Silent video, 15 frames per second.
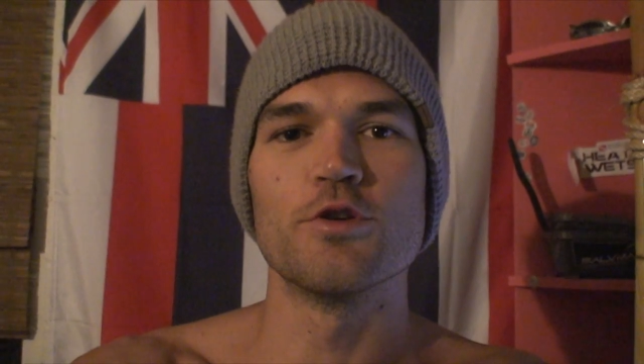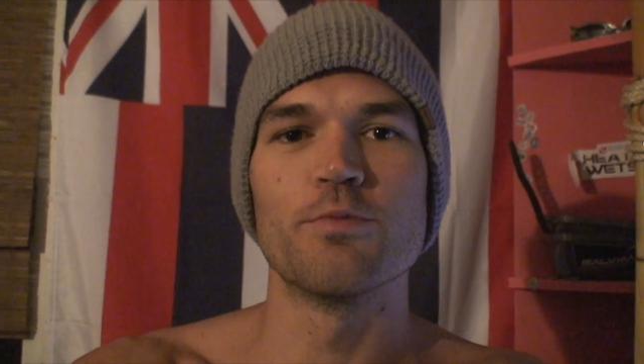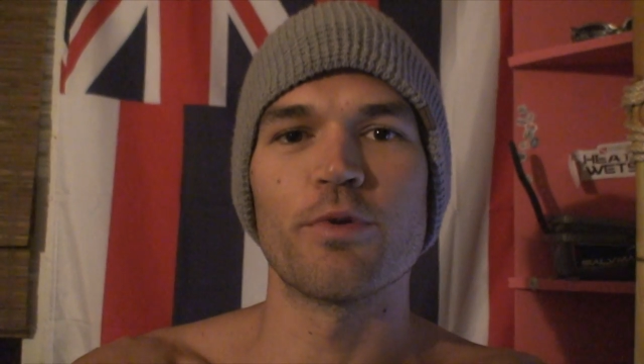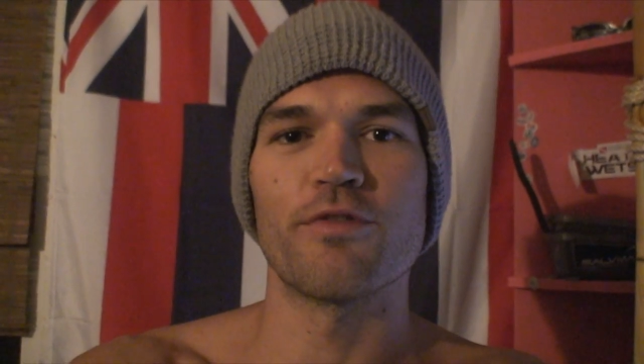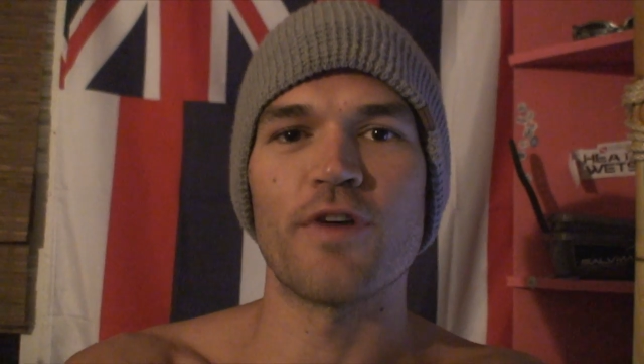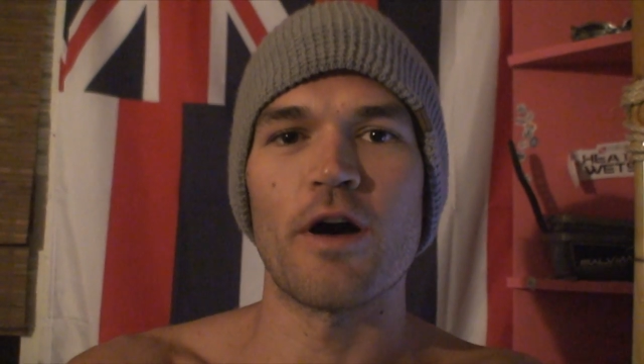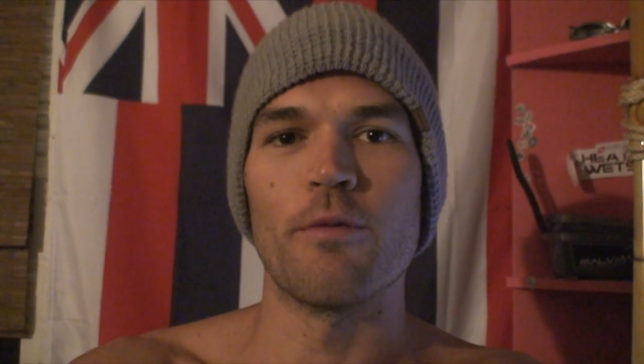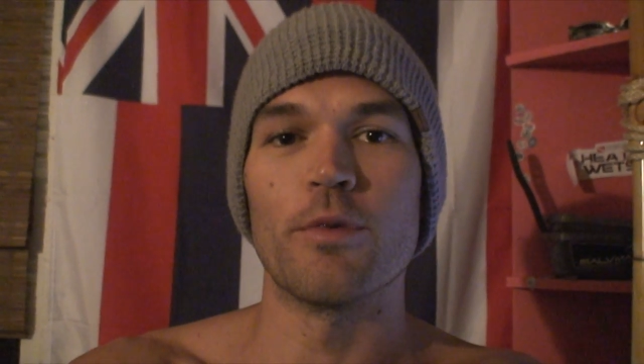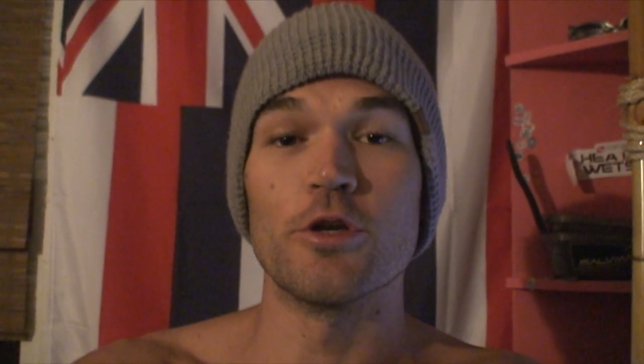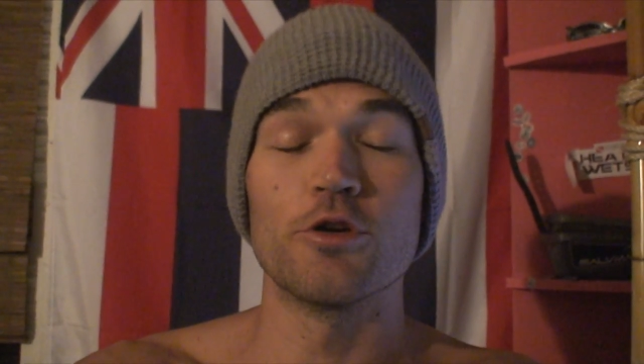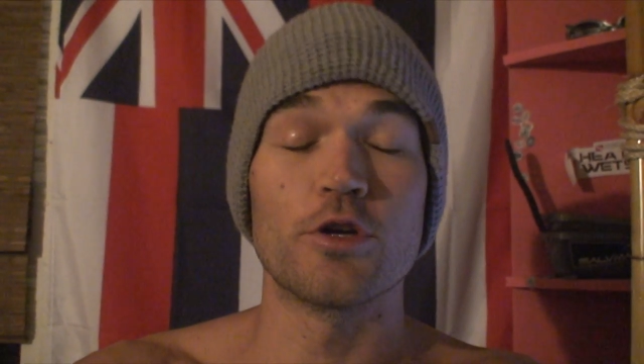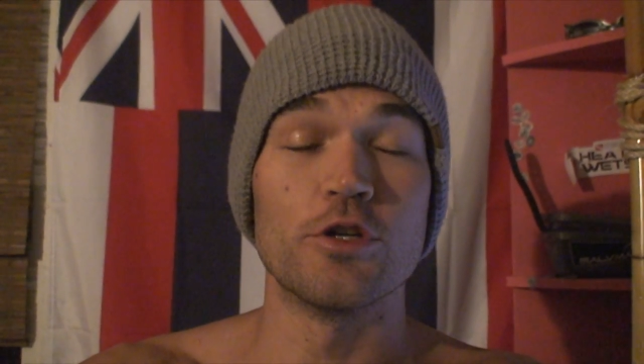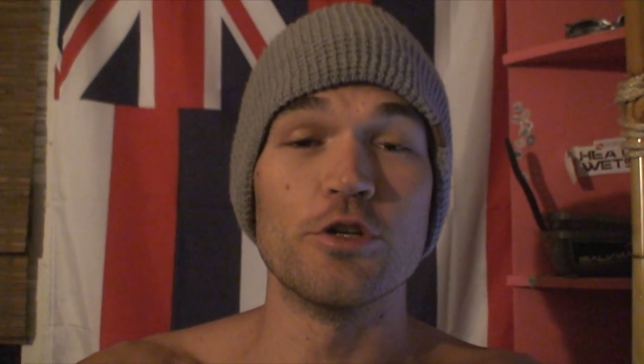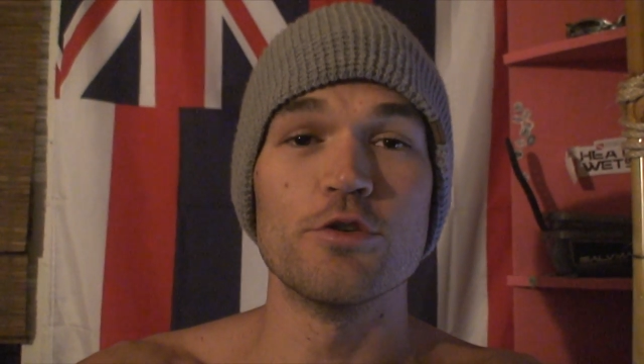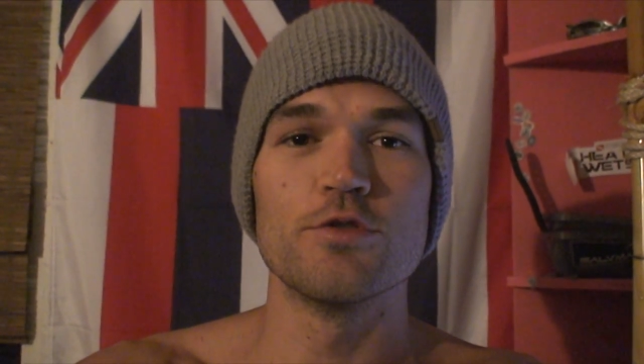profound, but you
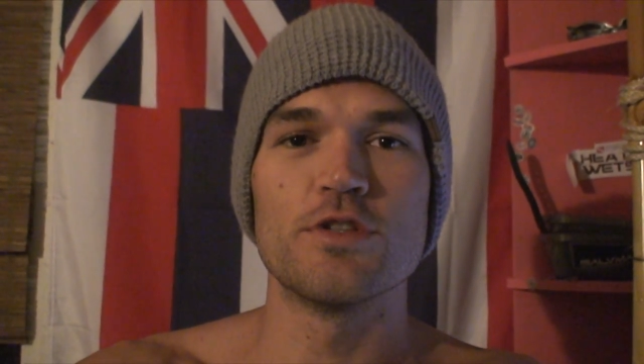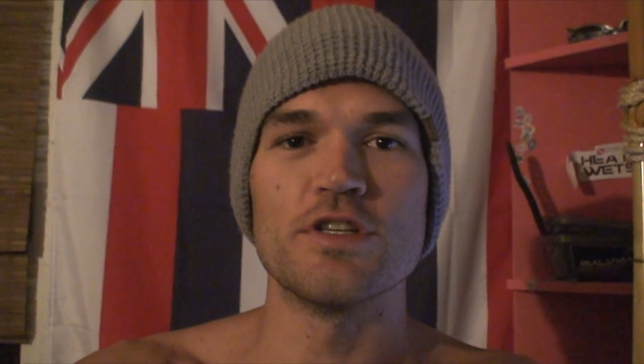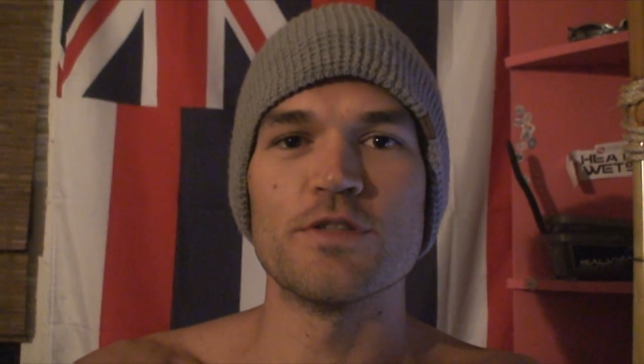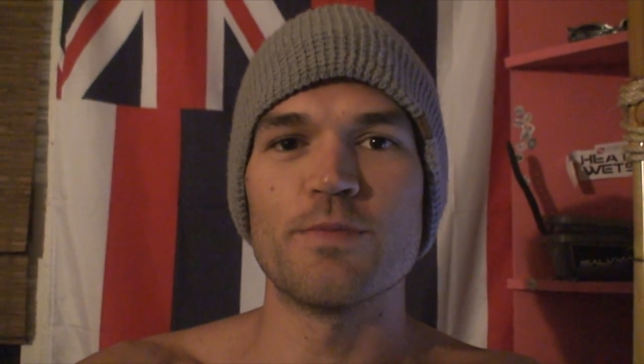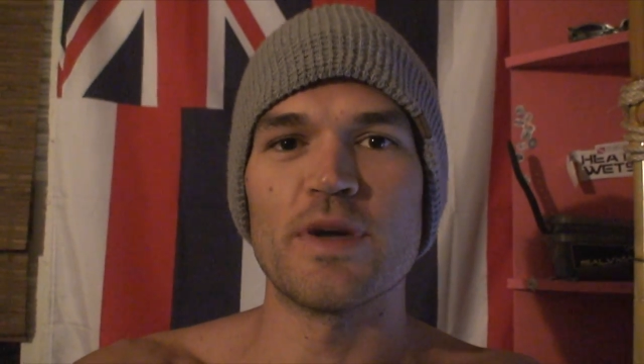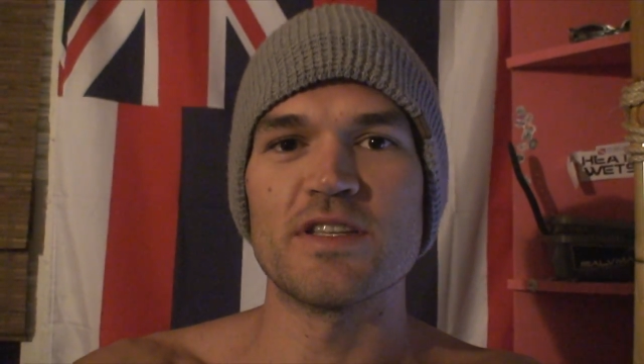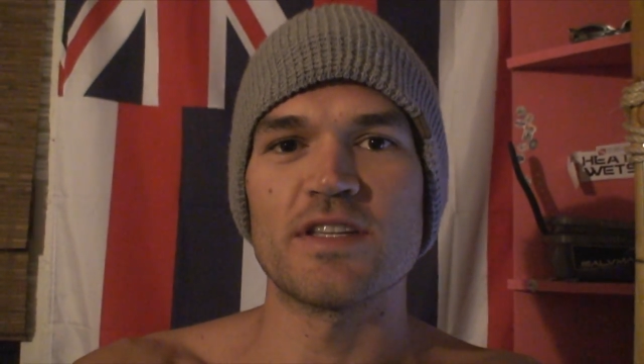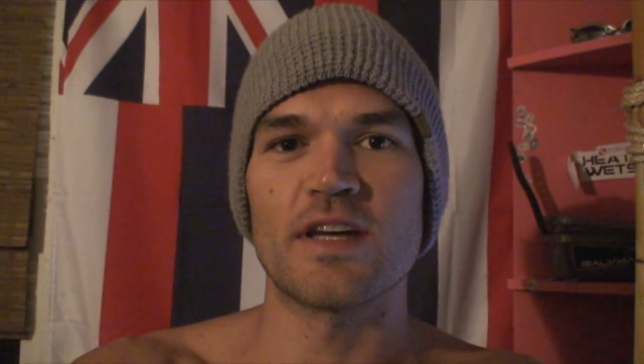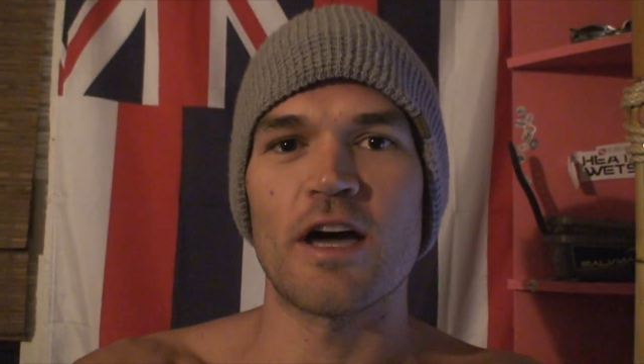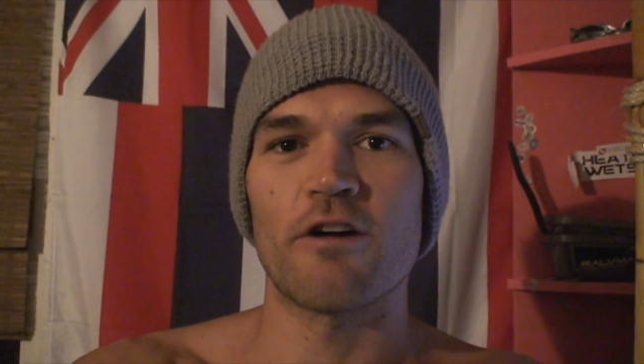can use these basic